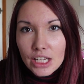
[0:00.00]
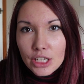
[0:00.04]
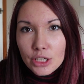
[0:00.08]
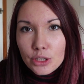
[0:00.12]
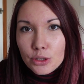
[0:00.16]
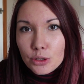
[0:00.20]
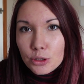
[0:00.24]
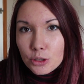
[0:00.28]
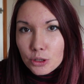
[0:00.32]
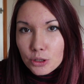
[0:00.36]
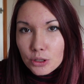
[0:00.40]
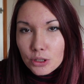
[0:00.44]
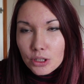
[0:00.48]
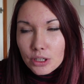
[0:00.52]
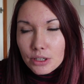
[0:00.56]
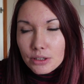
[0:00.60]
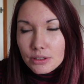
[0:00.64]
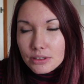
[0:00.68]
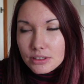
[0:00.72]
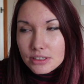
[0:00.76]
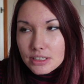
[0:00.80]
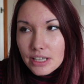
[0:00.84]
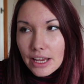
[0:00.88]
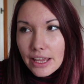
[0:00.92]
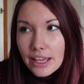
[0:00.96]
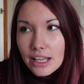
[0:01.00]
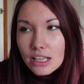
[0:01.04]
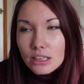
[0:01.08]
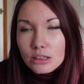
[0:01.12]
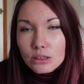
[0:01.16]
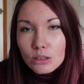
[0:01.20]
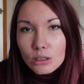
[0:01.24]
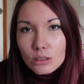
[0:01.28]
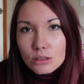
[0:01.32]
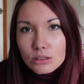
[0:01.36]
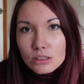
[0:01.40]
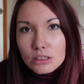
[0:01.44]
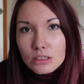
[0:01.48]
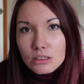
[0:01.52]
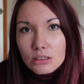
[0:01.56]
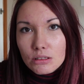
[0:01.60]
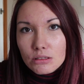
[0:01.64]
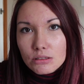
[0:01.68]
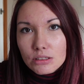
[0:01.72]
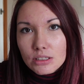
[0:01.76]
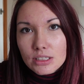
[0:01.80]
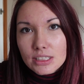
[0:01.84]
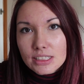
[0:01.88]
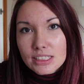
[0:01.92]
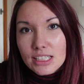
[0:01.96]
You can take lots and
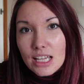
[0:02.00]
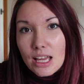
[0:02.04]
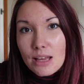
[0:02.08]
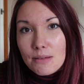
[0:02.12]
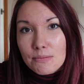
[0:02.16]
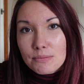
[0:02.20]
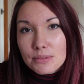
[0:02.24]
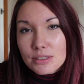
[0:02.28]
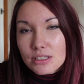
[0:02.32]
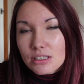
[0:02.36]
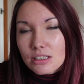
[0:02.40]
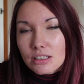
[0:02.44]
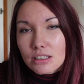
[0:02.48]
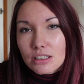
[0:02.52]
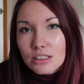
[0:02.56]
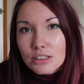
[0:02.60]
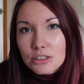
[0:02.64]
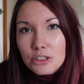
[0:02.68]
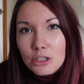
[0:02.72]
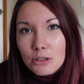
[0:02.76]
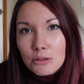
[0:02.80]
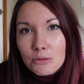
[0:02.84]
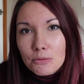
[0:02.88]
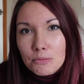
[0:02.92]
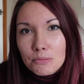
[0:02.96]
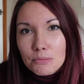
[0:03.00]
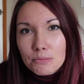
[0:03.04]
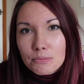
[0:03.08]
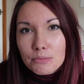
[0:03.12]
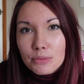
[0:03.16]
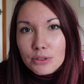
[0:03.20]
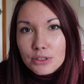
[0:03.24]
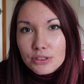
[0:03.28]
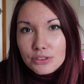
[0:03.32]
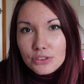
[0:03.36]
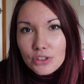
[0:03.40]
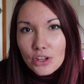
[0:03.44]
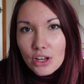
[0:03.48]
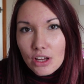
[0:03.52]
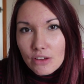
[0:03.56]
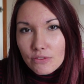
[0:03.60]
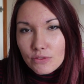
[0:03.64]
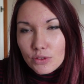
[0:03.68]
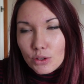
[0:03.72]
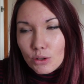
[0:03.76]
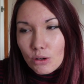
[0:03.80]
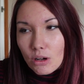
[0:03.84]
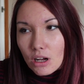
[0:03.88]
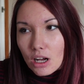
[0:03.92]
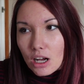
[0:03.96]
lots of steps to
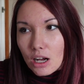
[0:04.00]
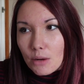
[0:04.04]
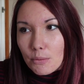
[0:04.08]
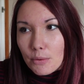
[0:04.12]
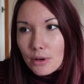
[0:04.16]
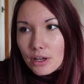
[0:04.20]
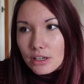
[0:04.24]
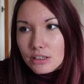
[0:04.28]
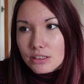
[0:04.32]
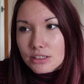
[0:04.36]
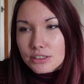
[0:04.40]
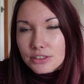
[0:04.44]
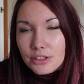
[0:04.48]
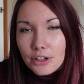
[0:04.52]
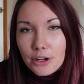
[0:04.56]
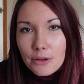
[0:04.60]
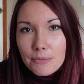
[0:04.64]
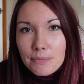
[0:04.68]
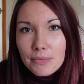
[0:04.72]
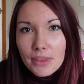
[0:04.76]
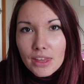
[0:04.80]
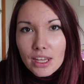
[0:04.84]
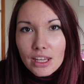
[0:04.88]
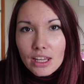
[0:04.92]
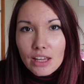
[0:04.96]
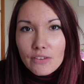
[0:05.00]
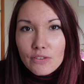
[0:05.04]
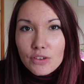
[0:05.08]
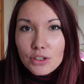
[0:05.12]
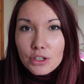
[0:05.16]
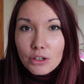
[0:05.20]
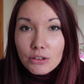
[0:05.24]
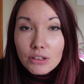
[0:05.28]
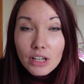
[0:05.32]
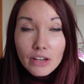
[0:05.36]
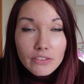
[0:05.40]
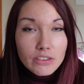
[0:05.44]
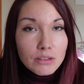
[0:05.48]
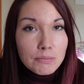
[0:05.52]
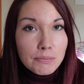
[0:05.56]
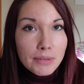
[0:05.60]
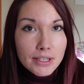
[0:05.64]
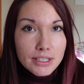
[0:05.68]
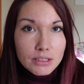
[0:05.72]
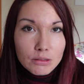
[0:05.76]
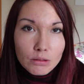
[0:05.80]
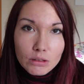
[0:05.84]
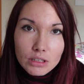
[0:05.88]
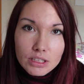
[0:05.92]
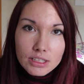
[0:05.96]
preserve your artwork. So if you don't have the
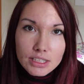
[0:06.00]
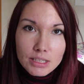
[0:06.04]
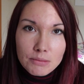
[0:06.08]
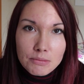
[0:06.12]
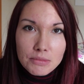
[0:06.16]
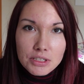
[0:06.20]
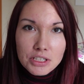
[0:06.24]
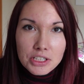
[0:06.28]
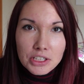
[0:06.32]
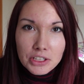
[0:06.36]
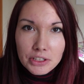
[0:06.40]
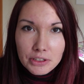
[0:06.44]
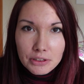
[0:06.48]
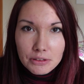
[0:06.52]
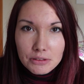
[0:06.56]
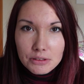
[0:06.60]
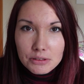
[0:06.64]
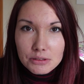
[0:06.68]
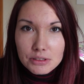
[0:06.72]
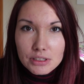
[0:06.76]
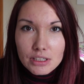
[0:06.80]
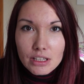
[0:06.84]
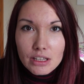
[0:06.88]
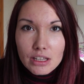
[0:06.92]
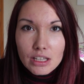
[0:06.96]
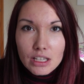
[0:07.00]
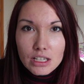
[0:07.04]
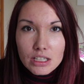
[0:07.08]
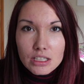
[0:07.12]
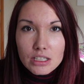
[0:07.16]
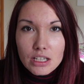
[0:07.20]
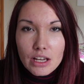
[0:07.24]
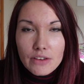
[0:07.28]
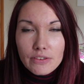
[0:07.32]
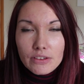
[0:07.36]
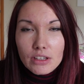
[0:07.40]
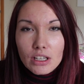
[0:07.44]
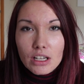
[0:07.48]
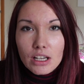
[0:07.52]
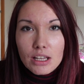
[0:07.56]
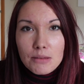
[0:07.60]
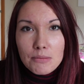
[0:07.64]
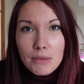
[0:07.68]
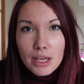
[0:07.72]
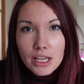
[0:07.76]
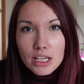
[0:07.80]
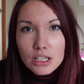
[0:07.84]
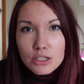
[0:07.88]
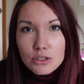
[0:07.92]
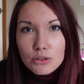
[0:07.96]
best quality materials, then definitely
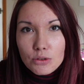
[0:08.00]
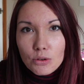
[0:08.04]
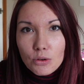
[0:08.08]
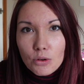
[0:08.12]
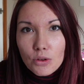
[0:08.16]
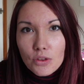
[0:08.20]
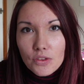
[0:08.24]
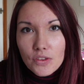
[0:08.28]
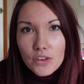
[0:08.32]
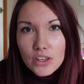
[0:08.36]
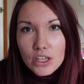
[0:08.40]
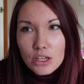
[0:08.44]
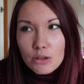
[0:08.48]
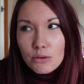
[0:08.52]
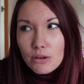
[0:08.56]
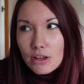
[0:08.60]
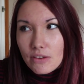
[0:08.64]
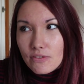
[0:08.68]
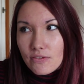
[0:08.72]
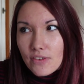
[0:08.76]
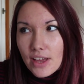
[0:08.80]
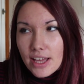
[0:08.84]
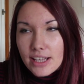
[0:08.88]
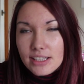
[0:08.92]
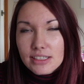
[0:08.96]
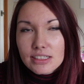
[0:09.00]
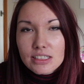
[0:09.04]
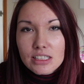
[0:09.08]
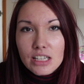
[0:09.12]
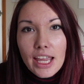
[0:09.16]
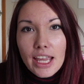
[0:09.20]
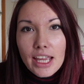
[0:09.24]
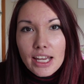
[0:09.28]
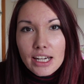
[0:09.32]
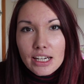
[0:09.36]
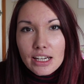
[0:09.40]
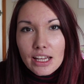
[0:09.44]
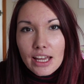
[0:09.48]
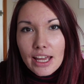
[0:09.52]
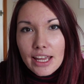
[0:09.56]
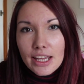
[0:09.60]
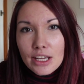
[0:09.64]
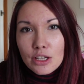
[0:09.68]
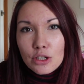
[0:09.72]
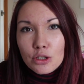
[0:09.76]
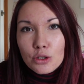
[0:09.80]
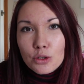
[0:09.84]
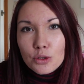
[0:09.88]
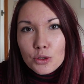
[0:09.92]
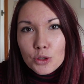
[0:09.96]
make sure that you invest in
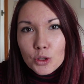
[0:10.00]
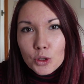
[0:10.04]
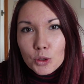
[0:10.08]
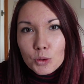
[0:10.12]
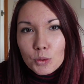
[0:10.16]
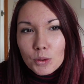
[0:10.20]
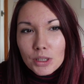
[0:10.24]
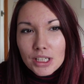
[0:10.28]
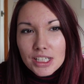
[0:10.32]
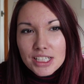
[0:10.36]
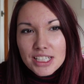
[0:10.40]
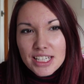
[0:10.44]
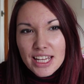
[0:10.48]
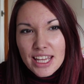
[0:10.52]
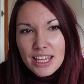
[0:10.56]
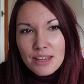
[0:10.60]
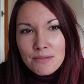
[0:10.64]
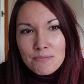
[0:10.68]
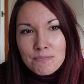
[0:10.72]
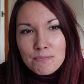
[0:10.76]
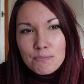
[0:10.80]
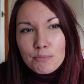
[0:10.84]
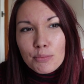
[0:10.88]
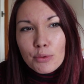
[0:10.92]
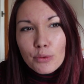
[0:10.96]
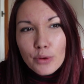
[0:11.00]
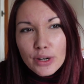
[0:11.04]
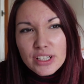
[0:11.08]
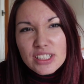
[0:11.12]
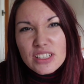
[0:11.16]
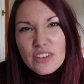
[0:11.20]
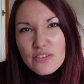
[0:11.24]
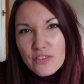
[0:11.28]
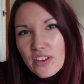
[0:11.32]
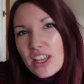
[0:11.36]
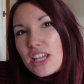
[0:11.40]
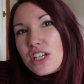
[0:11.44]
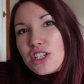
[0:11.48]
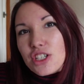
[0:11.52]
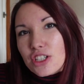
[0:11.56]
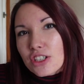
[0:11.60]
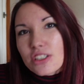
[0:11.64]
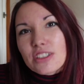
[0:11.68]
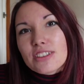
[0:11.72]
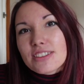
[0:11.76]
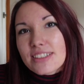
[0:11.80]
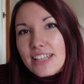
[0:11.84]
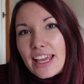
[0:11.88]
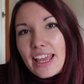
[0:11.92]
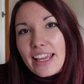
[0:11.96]
a good quality
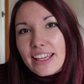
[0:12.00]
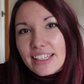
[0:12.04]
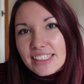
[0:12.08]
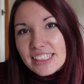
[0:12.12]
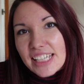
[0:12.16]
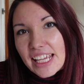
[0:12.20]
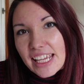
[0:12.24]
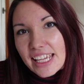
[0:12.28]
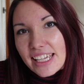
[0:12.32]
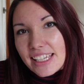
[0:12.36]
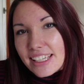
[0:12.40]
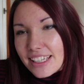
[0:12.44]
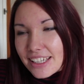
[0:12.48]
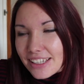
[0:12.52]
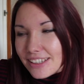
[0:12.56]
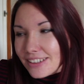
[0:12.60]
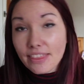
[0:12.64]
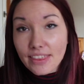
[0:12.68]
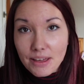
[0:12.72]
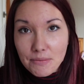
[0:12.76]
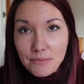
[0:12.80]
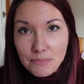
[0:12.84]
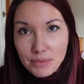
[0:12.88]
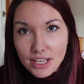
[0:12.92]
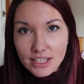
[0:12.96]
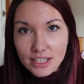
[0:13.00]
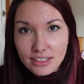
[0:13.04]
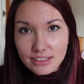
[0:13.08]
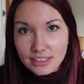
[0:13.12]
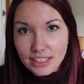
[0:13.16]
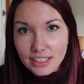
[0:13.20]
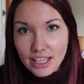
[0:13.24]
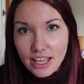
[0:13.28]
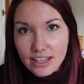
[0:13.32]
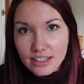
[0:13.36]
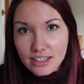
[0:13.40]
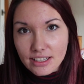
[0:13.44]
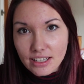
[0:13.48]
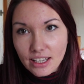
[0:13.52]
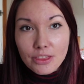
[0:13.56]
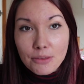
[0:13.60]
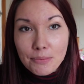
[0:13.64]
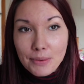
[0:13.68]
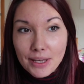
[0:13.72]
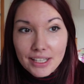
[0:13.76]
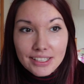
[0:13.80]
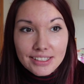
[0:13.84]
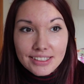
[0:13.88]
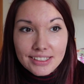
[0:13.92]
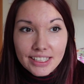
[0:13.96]
preservation technique. That being said, the
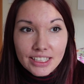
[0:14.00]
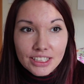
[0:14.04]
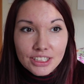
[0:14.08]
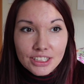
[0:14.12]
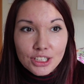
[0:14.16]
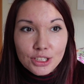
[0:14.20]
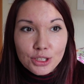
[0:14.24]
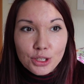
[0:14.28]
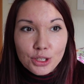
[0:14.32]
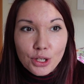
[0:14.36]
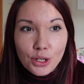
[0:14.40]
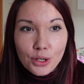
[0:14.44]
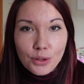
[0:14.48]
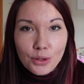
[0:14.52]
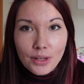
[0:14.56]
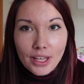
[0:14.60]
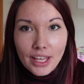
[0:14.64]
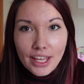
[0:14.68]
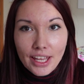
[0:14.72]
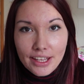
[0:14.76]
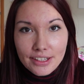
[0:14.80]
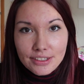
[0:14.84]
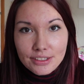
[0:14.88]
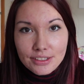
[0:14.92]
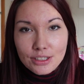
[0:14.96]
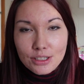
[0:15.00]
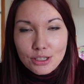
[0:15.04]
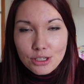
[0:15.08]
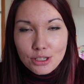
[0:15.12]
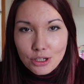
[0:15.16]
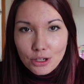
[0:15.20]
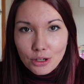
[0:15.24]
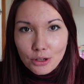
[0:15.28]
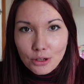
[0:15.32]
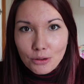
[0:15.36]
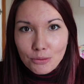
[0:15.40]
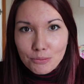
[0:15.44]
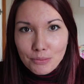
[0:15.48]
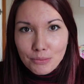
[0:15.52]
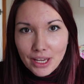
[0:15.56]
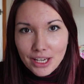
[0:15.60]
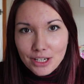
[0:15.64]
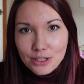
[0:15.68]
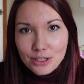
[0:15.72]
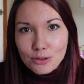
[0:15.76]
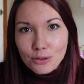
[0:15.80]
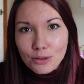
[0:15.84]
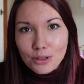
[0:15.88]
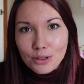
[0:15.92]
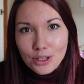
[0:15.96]
best thing to do is to
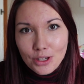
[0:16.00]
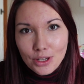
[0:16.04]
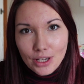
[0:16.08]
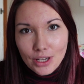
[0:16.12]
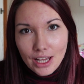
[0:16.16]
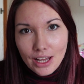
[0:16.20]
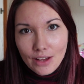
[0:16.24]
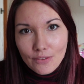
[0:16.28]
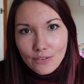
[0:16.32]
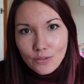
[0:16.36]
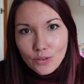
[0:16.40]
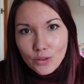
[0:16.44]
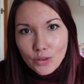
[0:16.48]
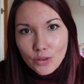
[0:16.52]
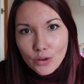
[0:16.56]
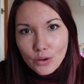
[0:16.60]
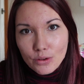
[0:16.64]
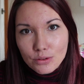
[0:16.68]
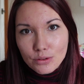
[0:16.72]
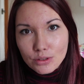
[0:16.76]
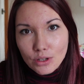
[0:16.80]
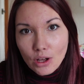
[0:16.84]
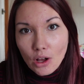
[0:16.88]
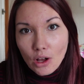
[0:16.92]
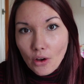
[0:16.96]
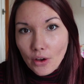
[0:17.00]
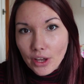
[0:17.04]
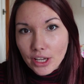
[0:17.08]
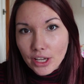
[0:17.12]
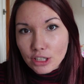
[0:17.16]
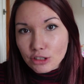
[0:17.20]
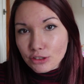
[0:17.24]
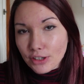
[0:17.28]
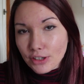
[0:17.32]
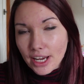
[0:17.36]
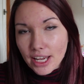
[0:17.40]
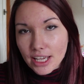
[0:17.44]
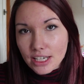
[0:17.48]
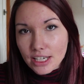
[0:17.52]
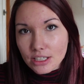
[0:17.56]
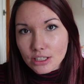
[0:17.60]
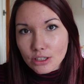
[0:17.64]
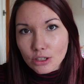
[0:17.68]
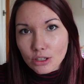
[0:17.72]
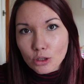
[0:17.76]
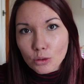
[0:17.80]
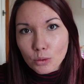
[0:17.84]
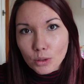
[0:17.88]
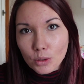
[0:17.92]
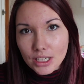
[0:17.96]
make sure that you have those high
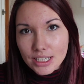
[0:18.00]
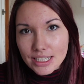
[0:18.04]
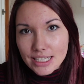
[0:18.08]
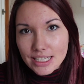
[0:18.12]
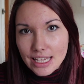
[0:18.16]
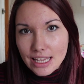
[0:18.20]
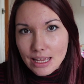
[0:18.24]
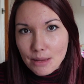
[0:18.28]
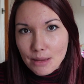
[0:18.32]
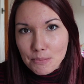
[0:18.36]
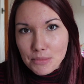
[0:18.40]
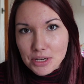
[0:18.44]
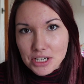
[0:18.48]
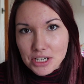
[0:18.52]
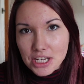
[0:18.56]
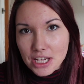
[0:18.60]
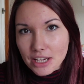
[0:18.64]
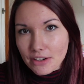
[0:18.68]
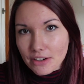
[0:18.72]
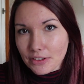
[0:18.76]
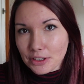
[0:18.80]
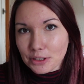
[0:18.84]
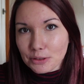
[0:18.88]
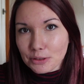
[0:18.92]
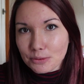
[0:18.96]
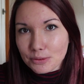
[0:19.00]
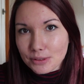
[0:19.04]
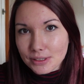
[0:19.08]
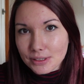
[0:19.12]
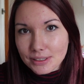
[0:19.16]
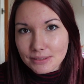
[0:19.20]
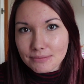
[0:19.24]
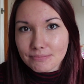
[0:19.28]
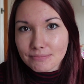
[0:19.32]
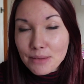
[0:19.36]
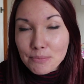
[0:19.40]
grade quality materials.